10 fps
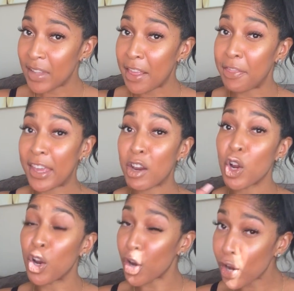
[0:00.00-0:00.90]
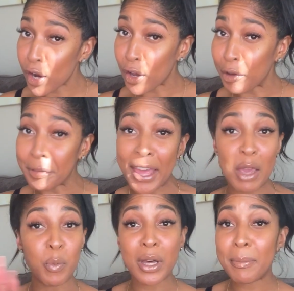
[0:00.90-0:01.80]
their girl, they
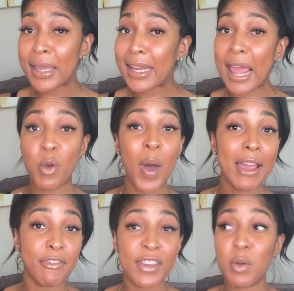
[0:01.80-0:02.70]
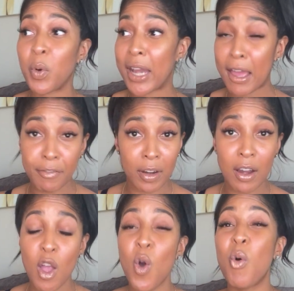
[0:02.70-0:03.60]
woman, they wifey, whatever,
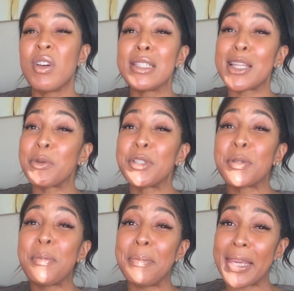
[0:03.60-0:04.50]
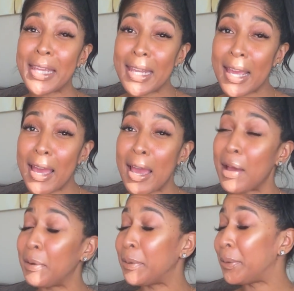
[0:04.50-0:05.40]
on social
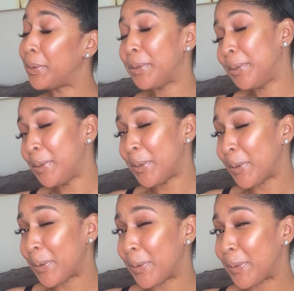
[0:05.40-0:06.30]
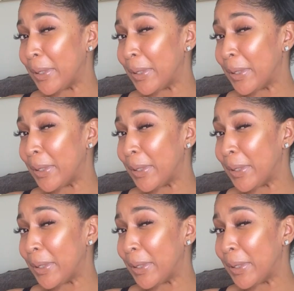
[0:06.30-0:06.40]
media. Ooh,